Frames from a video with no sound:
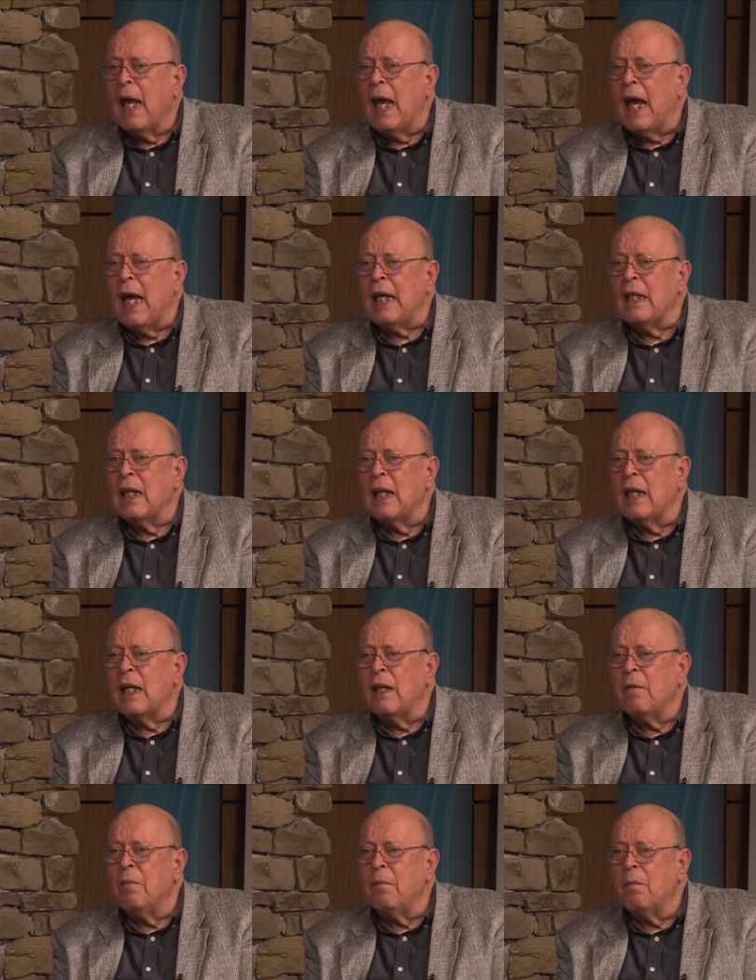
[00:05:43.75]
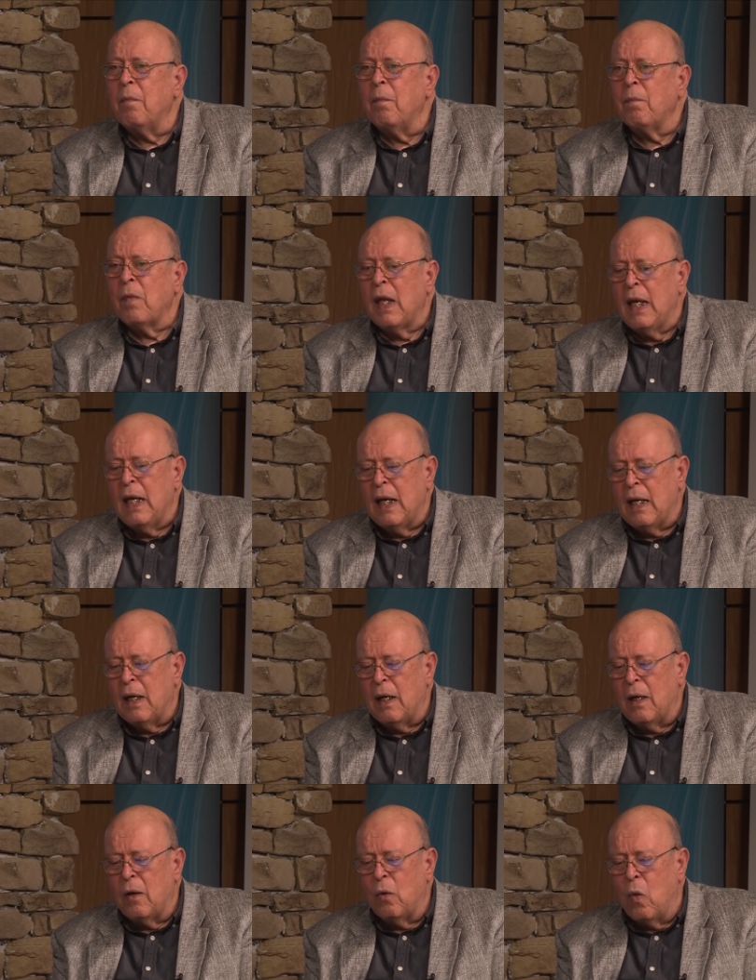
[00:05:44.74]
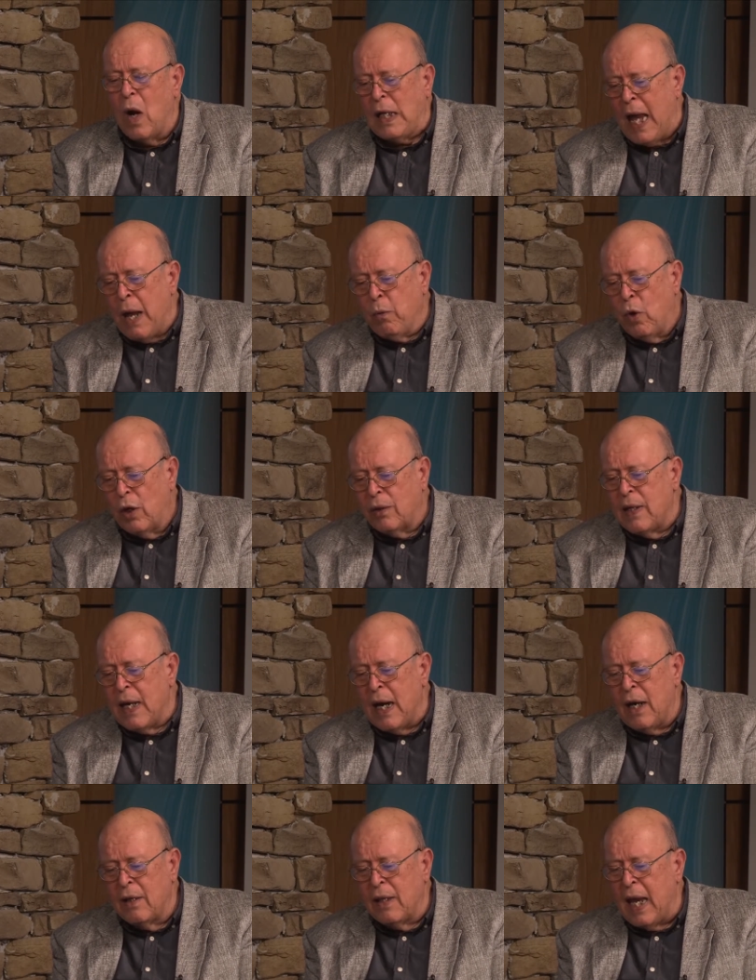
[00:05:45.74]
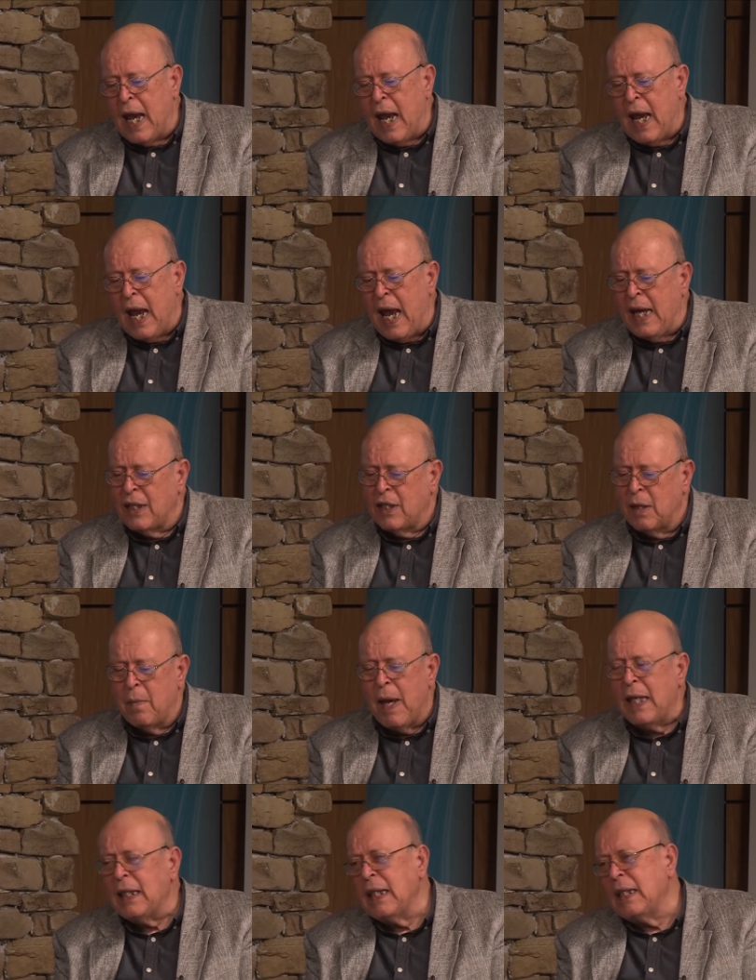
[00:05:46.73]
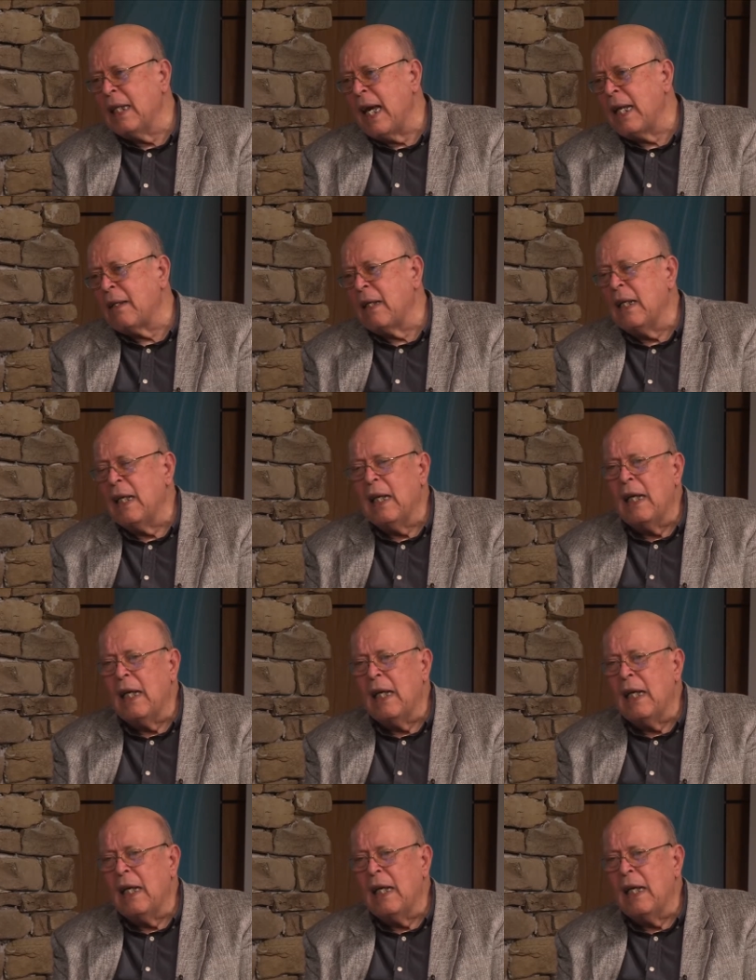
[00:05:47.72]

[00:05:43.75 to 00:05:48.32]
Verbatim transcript: And um, uh, while I worked there, they estimated that